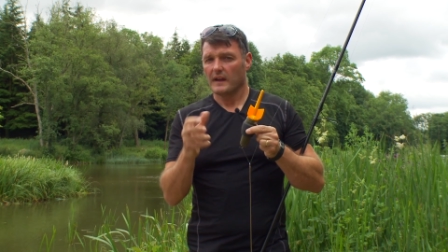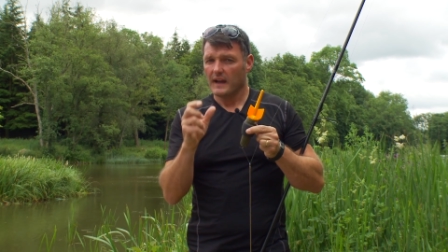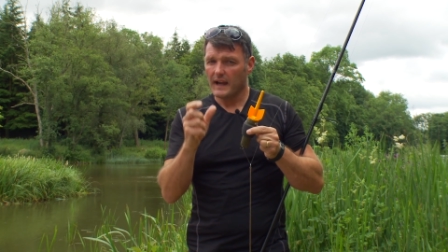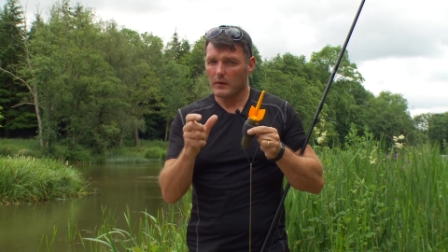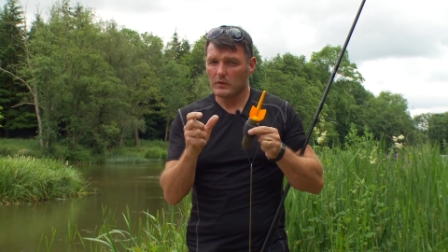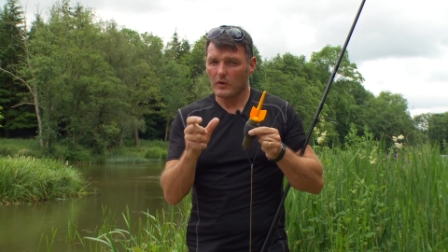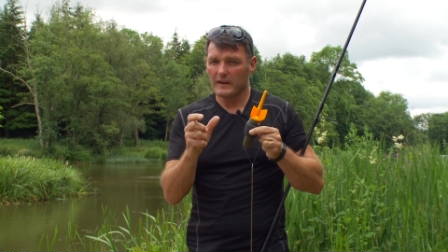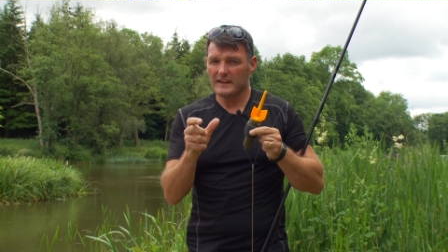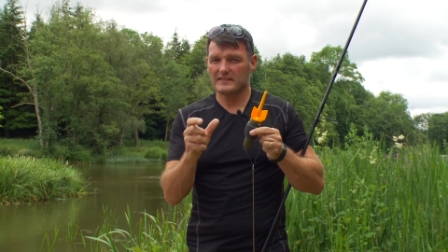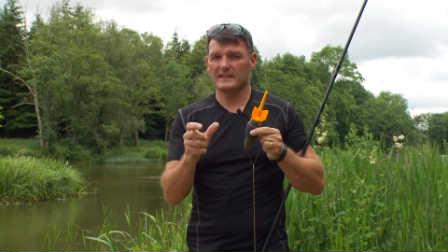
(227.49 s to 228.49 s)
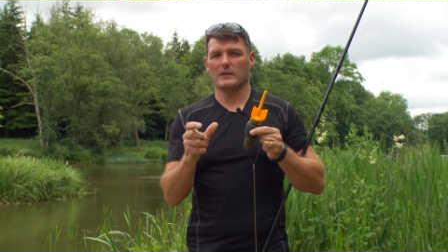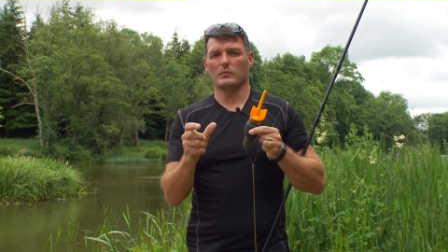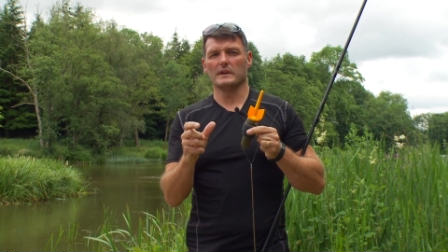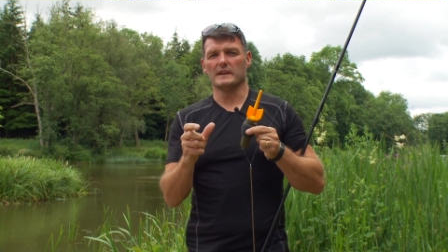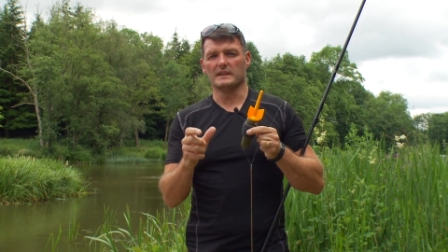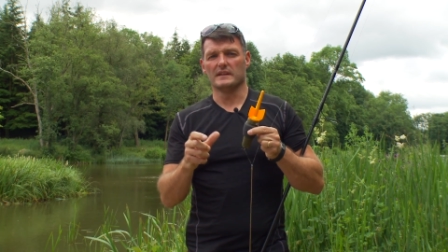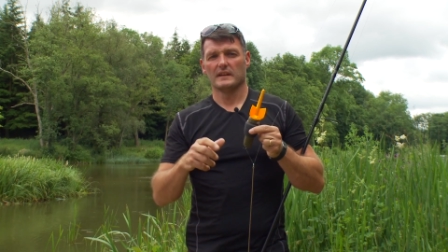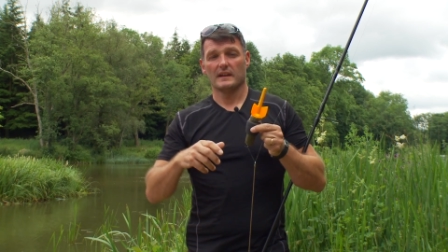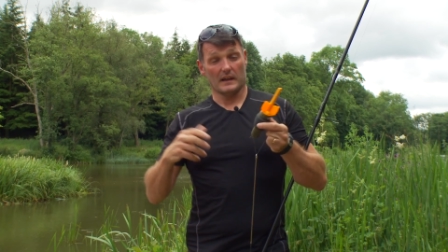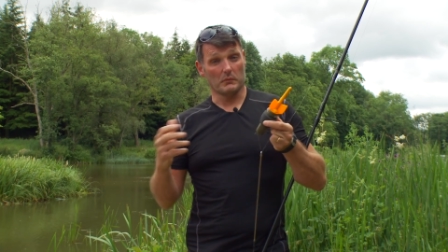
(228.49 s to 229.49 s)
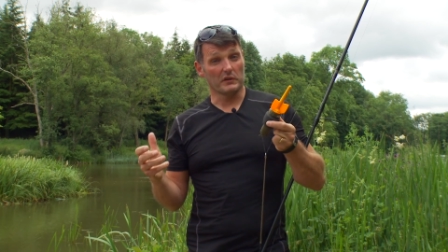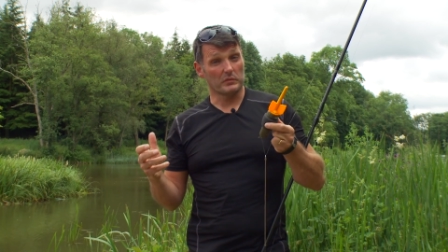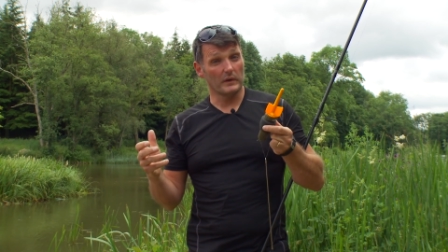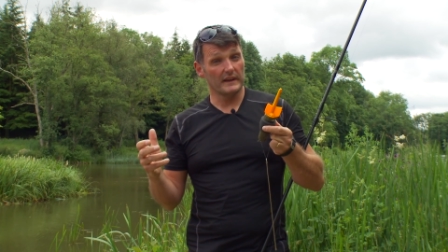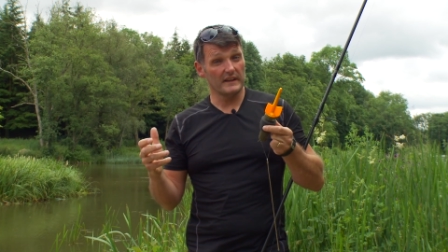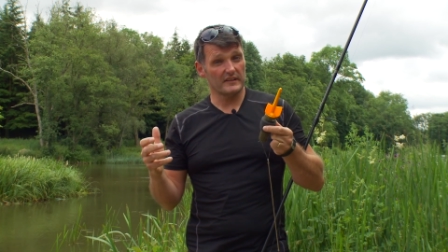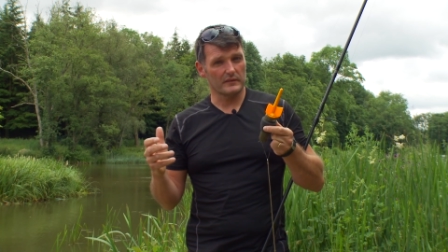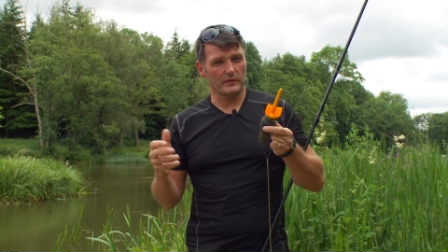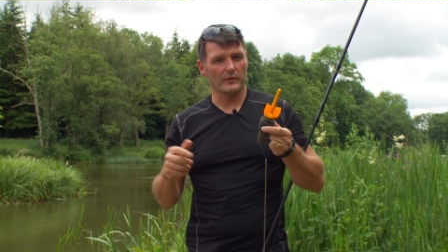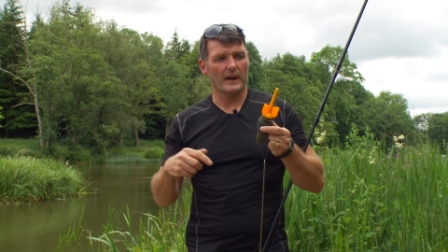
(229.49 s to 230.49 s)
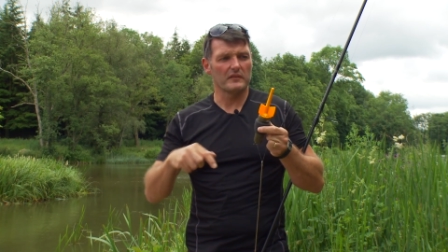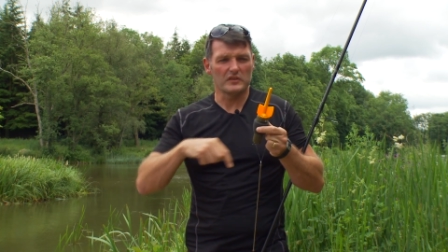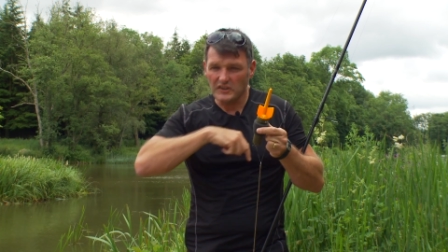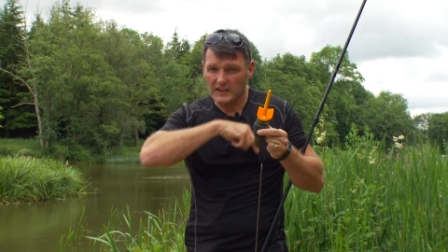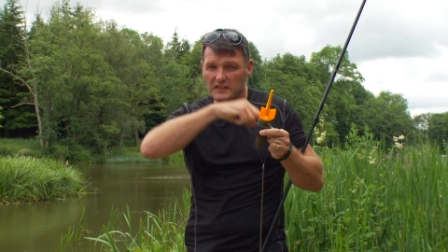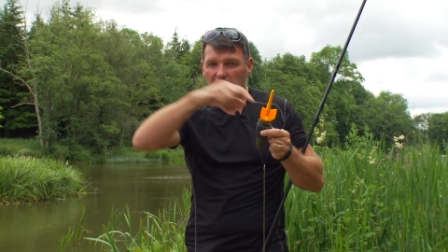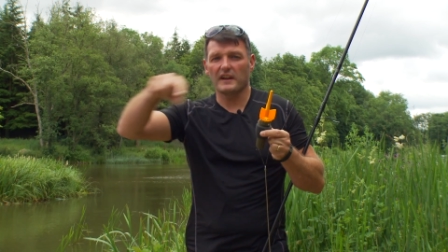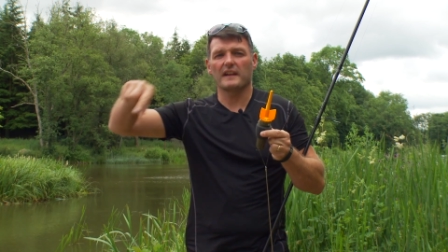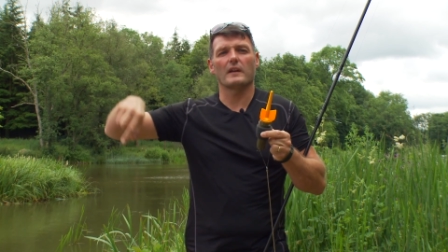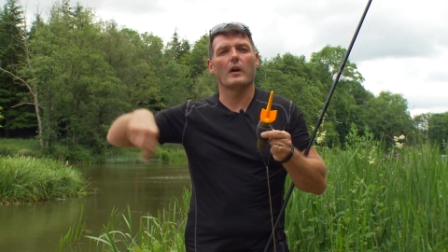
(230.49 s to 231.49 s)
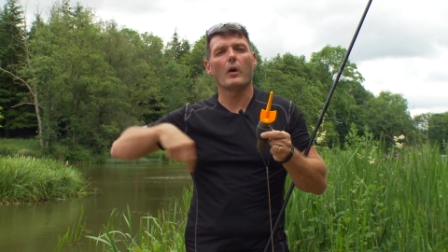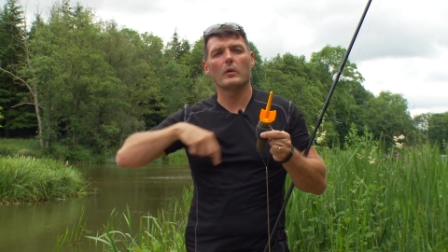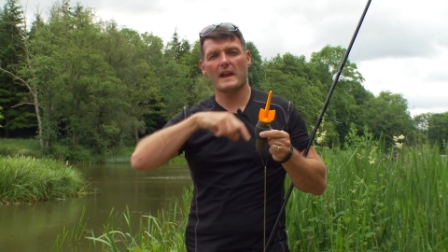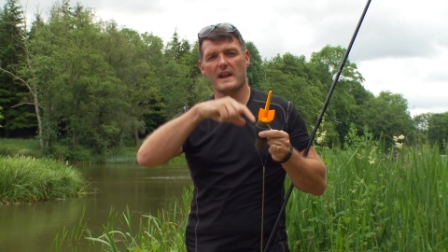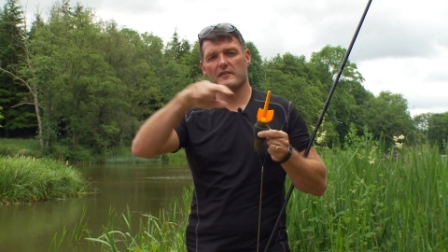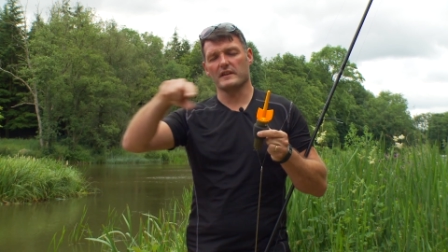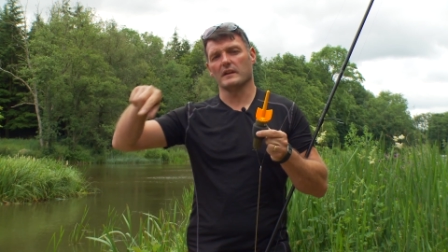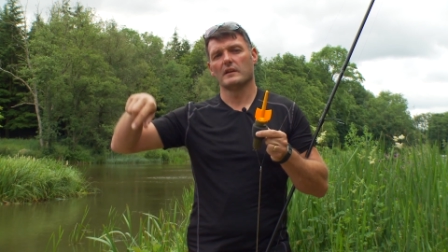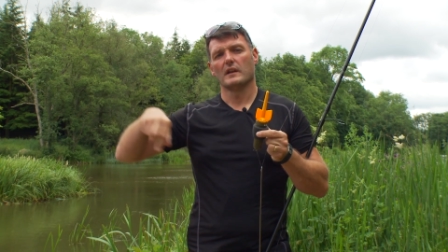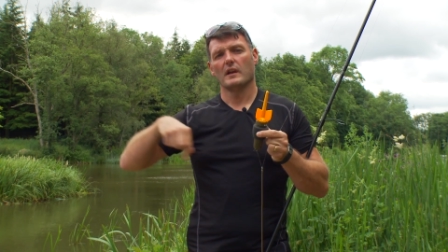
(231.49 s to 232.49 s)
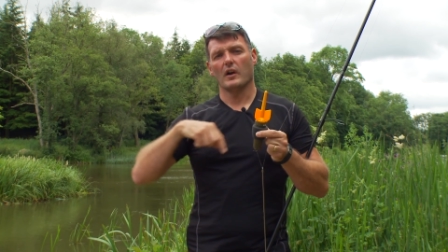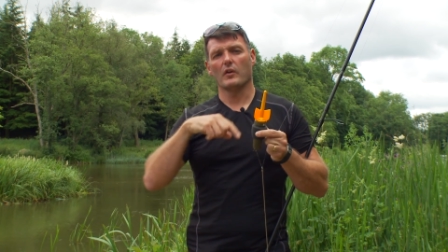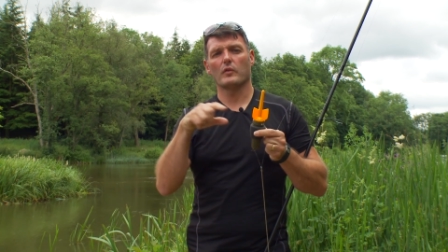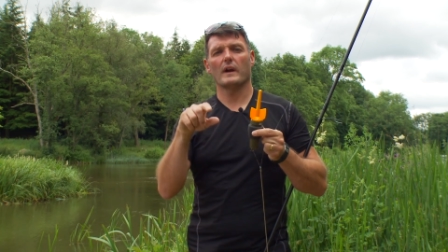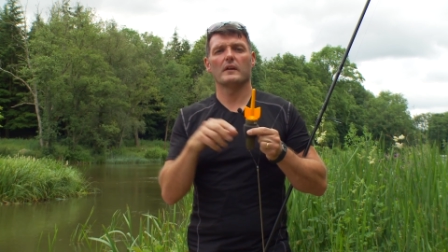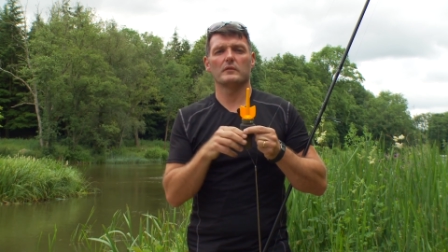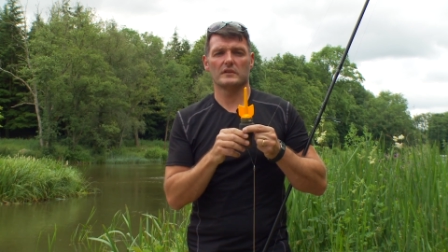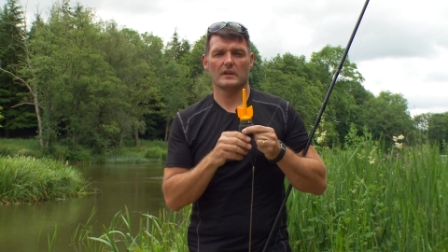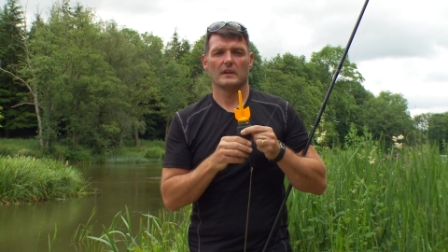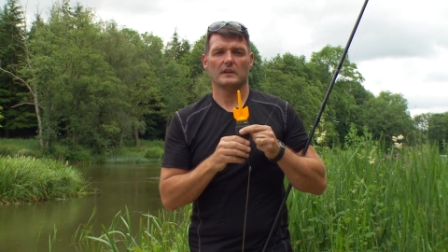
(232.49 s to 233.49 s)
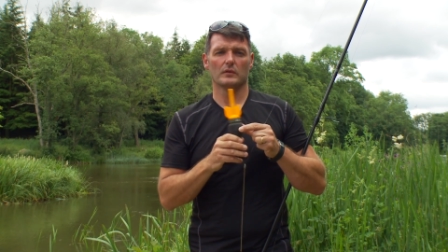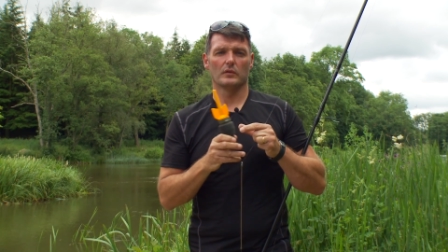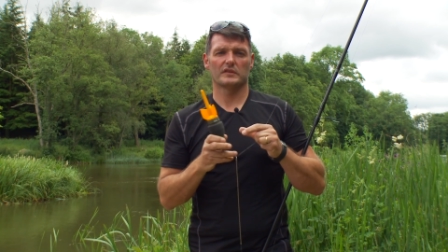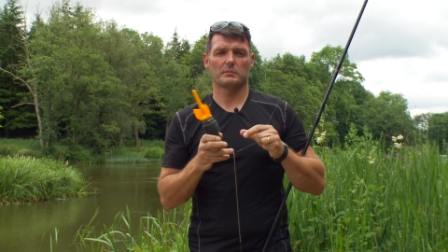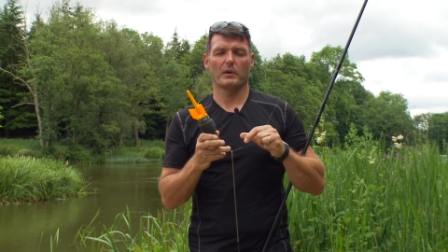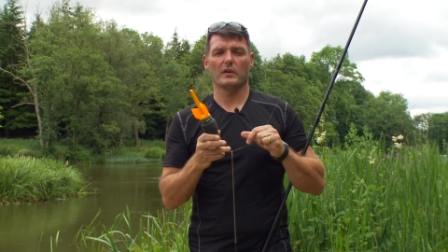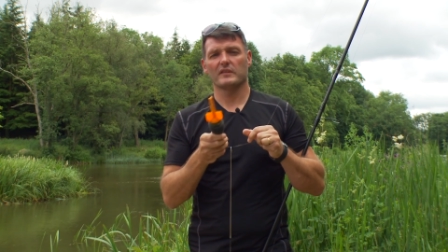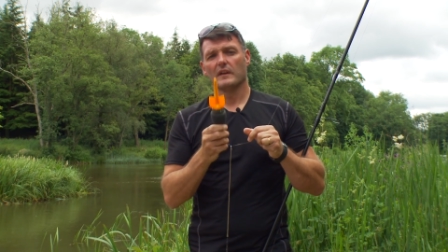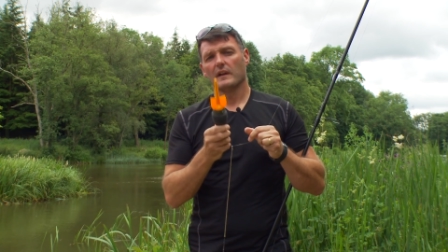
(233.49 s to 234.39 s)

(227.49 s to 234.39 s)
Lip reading: How long is that weed? How much weed is there around? You can check the whole area around your spot.